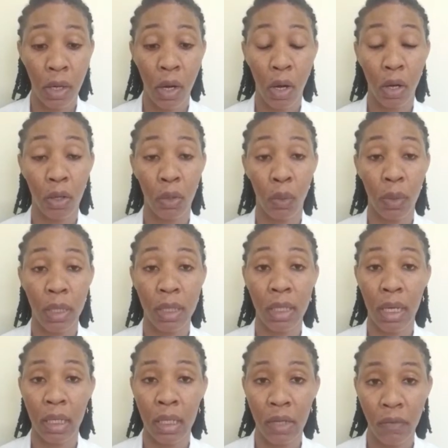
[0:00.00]
although it
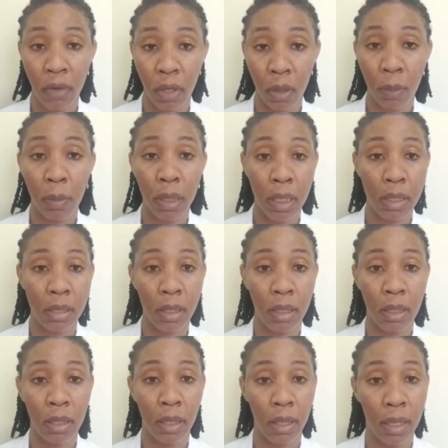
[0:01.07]
can develop later
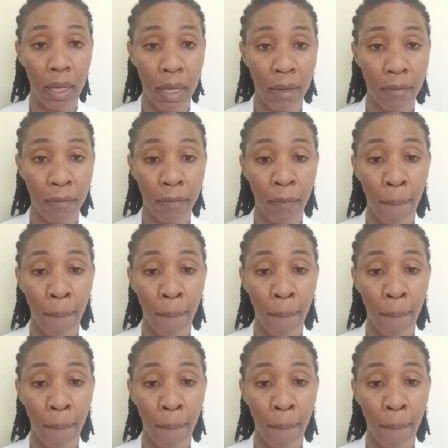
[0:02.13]
in their life.